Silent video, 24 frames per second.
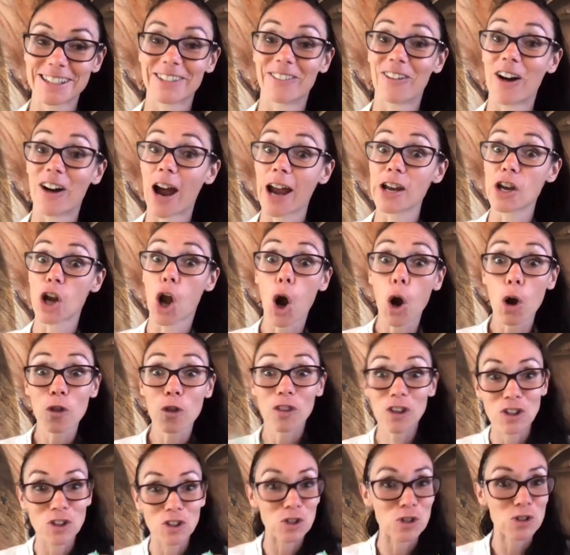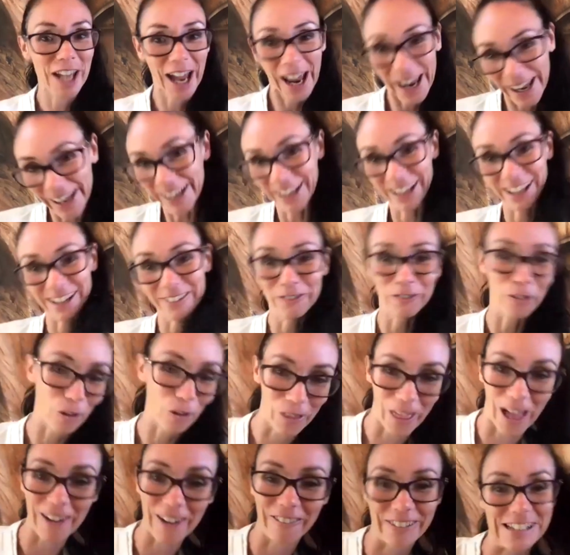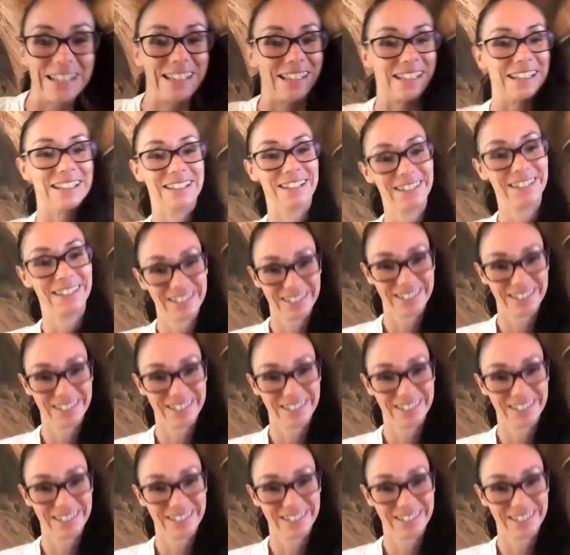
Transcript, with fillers: So I know that you take it for that reason.